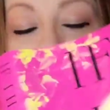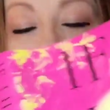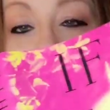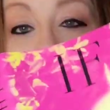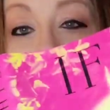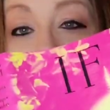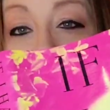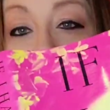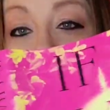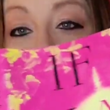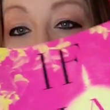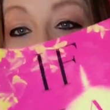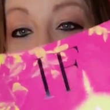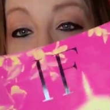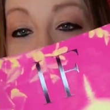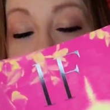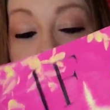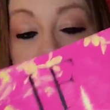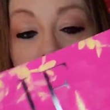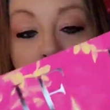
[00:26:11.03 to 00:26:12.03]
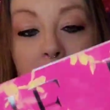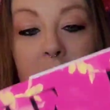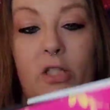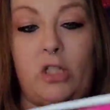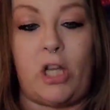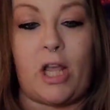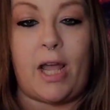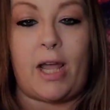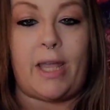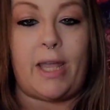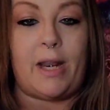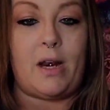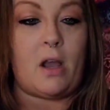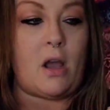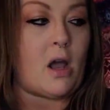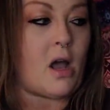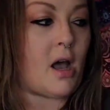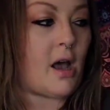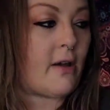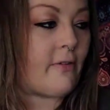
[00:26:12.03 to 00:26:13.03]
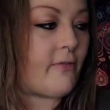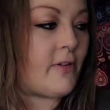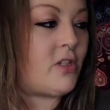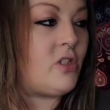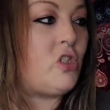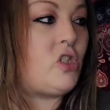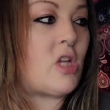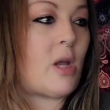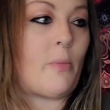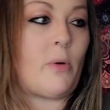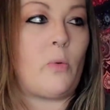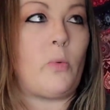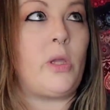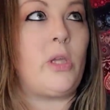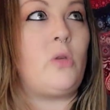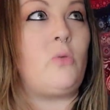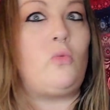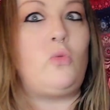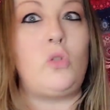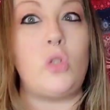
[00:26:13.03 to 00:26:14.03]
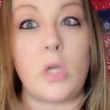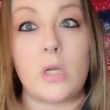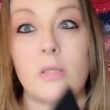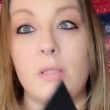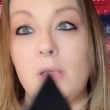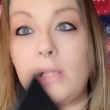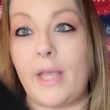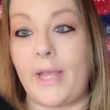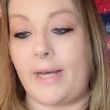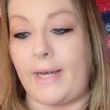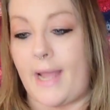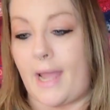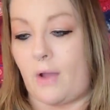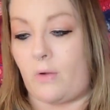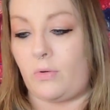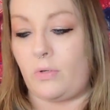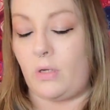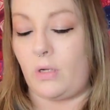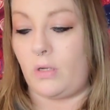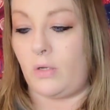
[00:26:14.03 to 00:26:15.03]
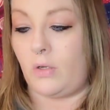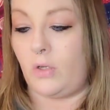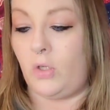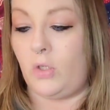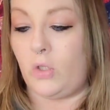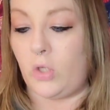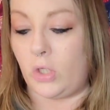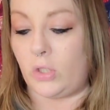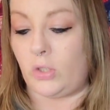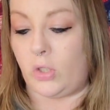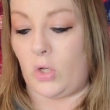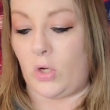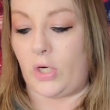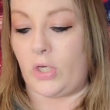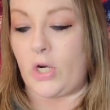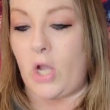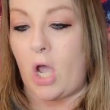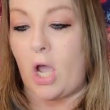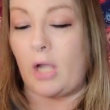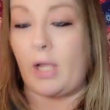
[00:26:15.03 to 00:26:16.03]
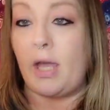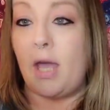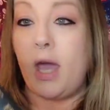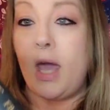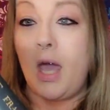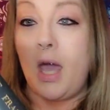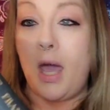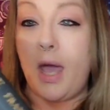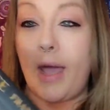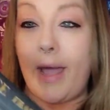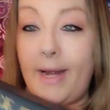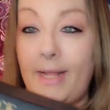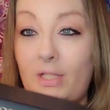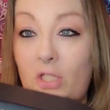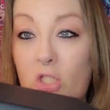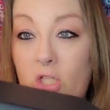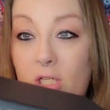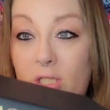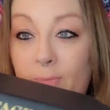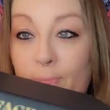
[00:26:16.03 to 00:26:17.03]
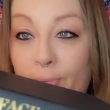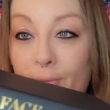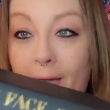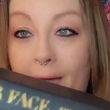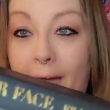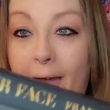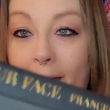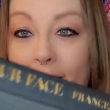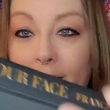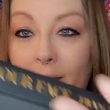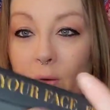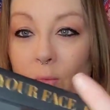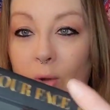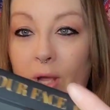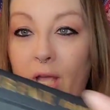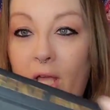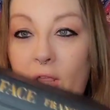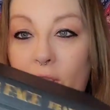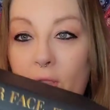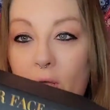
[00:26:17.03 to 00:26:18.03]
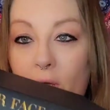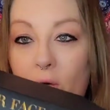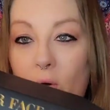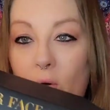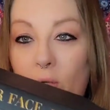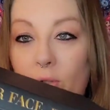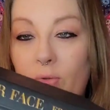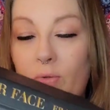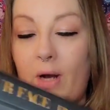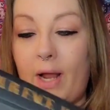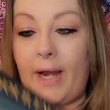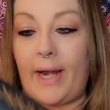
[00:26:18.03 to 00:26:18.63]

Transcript: I took the dust jacket off. Gemma, will you just lay down? Good Lord, dog. And it's just black with gold